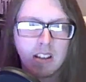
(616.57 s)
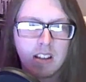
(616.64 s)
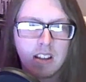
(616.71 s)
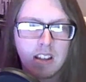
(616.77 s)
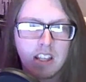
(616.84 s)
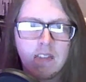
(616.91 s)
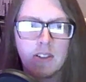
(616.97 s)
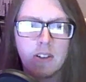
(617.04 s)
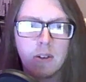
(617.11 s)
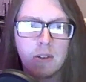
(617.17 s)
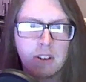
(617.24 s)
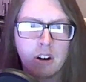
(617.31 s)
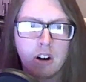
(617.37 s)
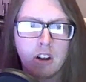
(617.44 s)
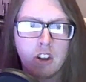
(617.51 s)
even though there
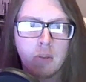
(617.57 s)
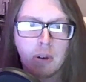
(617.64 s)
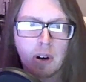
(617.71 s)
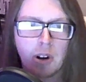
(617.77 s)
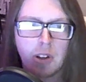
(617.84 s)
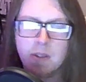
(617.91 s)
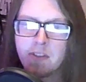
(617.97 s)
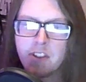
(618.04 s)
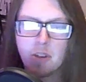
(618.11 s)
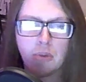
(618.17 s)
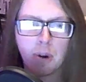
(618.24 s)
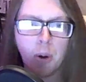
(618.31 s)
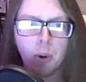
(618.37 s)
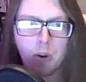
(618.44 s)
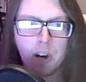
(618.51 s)
are other parts of their
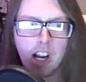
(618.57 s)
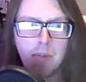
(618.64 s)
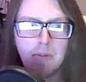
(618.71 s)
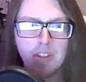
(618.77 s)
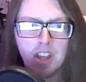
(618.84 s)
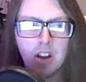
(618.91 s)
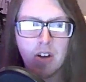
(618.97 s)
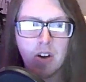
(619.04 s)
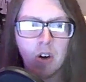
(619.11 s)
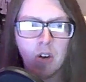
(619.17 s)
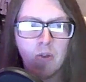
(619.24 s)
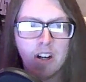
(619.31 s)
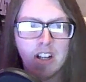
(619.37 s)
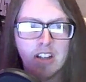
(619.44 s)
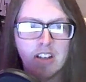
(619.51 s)
programs that
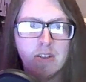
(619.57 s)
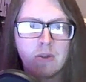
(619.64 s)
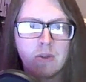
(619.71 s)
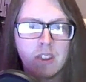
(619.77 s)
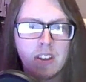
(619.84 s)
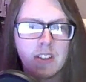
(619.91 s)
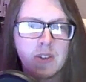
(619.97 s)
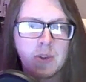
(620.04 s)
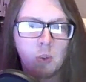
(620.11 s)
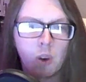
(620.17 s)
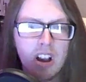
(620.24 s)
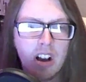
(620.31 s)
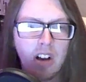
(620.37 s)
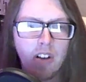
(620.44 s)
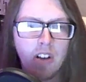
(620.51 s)
already do this as
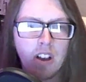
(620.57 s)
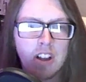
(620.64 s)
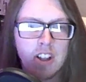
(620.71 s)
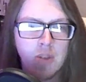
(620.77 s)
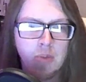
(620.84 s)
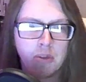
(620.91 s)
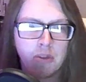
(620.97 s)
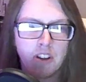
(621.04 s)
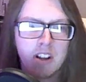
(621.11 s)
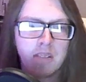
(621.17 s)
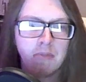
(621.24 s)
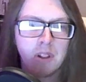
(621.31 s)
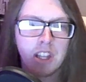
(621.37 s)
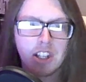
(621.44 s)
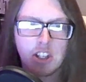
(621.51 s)
well, to prevent
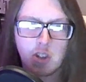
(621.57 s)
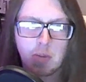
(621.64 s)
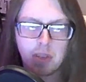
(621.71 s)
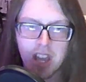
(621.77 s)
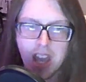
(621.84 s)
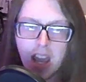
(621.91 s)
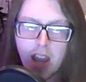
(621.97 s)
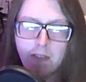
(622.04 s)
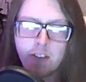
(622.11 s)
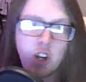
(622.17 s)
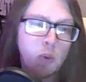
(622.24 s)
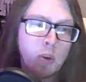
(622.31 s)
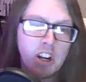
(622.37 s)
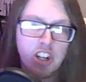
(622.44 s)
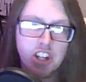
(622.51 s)
malicious behavior
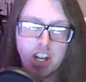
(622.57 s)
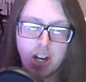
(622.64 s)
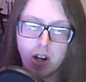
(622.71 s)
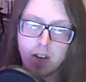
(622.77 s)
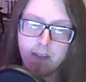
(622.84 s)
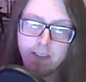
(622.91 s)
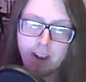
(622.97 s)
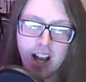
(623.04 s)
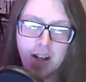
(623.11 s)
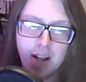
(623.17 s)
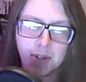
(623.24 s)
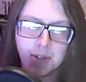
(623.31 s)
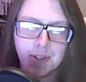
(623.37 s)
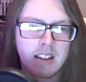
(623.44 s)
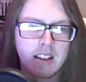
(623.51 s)
when sharing
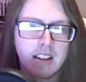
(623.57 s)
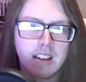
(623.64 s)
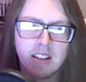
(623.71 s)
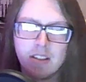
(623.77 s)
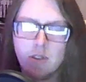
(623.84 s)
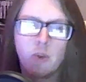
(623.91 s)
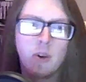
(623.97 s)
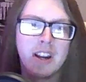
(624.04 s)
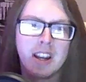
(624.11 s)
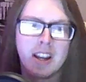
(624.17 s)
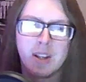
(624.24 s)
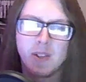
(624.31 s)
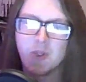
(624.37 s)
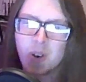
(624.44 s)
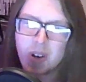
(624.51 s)
files. Either way, as
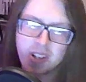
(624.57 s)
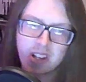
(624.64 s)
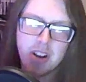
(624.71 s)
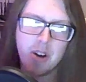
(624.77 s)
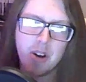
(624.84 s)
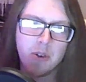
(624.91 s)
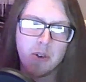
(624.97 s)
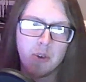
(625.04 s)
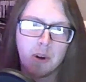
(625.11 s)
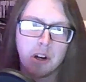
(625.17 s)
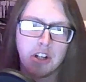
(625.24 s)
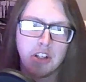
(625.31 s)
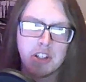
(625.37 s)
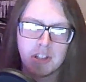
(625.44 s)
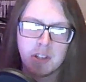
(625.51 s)
far as I know, we are
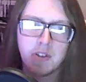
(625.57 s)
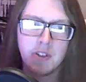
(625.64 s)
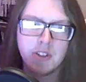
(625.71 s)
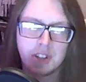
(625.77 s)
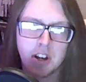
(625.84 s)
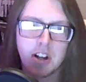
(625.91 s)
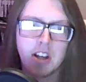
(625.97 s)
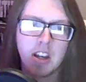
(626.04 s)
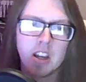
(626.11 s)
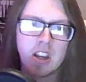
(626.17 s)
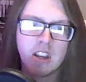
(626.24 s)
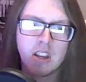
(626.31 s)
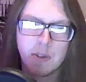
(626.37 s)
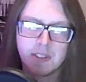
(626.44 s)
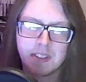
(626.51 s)
still stuck
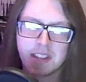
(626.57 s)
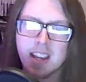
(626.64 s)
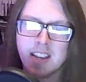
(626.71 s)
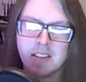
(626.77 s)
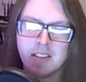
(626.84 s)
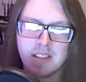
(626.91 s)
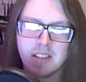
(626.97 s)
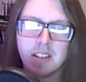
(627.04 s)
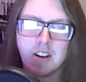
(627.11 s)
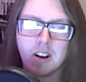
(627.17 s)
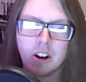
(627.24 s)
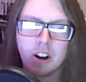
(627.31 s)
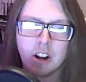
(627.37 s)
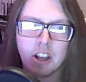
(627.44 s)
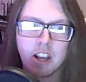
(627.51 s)
using the SD
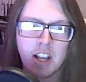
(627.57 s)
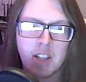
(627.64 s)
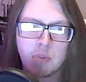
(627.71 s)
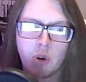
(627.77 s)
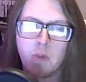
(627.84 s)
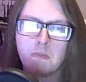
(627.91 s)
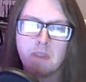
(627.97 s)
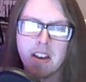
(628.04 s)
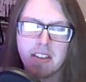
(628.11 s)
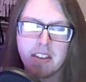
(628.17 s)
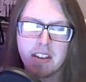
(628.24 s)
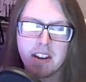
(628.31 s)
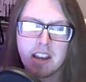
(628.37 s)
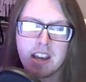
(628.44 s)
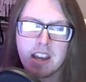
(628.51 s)
card export
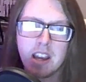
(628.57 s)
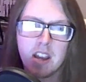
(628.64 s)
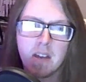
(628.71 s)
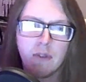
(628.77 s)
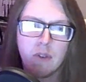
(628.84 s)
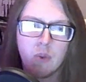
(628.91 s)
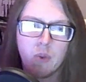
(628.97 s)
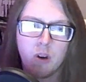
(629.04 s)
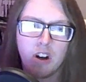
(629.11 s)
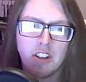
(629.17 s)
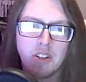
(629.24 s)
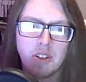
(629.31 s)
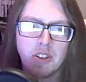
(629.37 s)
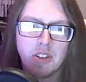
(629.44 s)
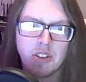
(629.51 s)
method if you want to
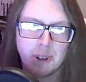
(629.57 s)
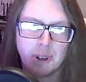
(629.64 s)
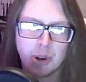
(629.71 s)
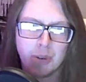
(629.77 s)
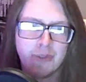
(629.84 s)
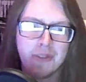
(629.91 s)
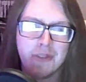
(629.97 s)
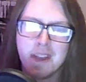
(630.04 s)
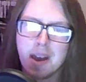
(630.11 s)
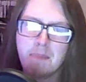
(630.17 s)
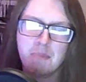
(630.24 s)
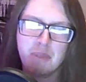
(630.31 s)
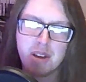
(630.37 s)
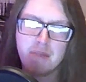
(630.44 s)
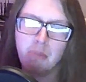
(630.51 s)
conserve that
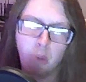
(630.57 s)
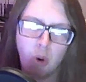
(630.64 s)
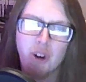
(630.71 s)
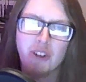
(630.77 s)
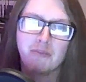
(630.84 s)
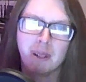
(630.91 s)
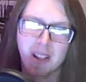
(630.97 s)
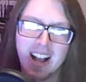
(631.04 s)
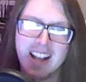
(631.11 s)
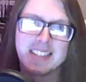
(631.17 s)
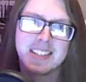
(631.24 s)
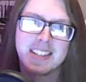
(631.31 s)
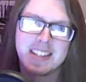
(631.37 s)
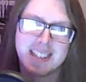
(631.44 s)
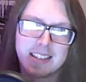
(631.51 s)
bit more of plastic.